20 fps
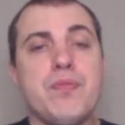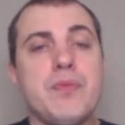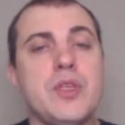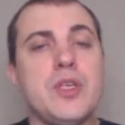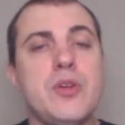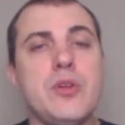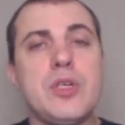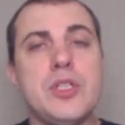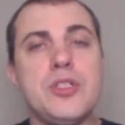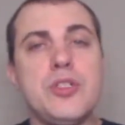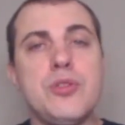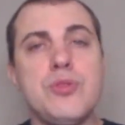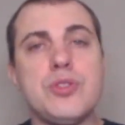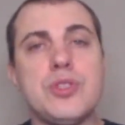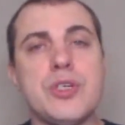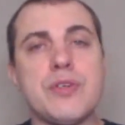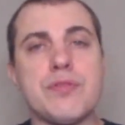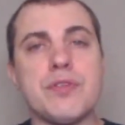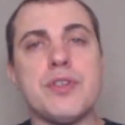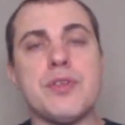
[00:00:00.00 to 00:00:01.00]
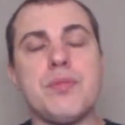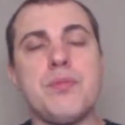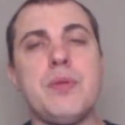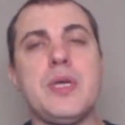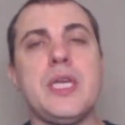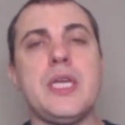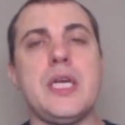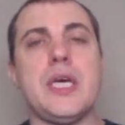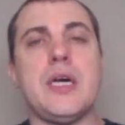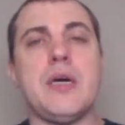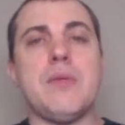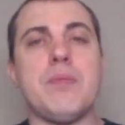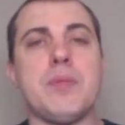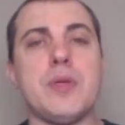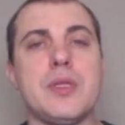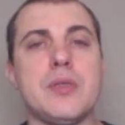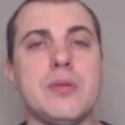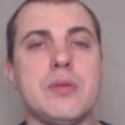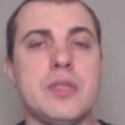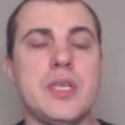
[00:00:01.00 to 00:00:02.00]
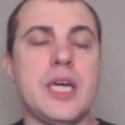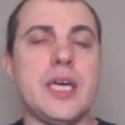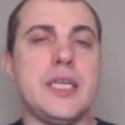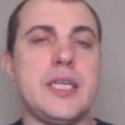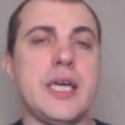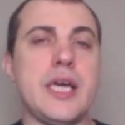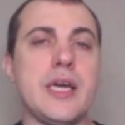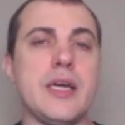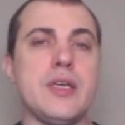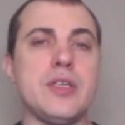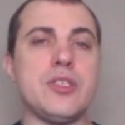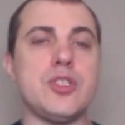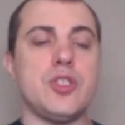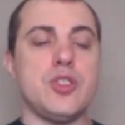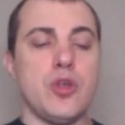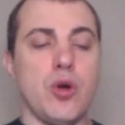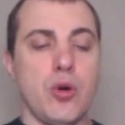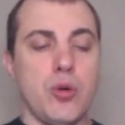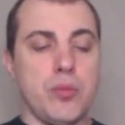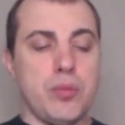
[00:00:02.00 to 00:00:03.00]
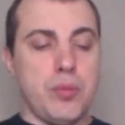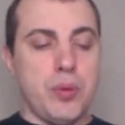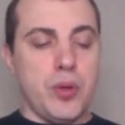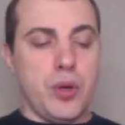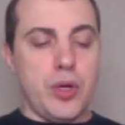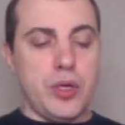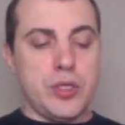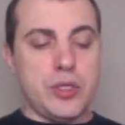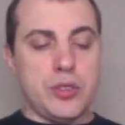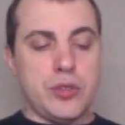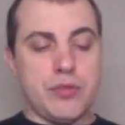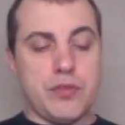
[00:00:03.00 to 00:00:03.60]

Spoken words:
You can use different media, but the idea is don't put,